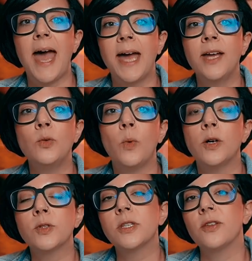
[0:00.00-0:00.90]
and
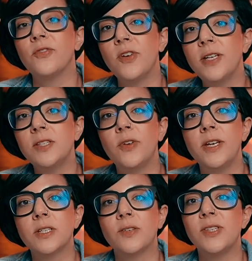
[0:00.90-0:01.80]
whilst the first
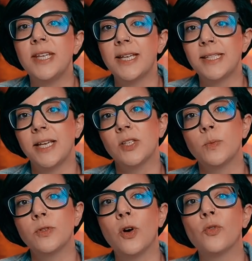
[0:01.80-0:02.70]
version of CSS
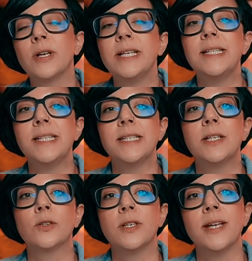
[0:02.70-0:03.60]
was not released
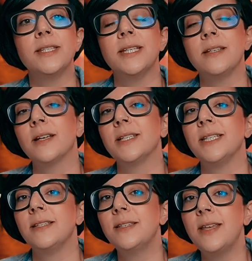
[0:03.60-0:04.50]
until
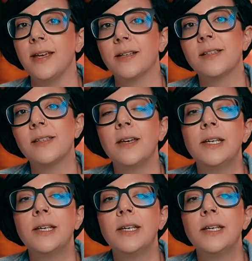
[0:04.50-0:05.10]
1996,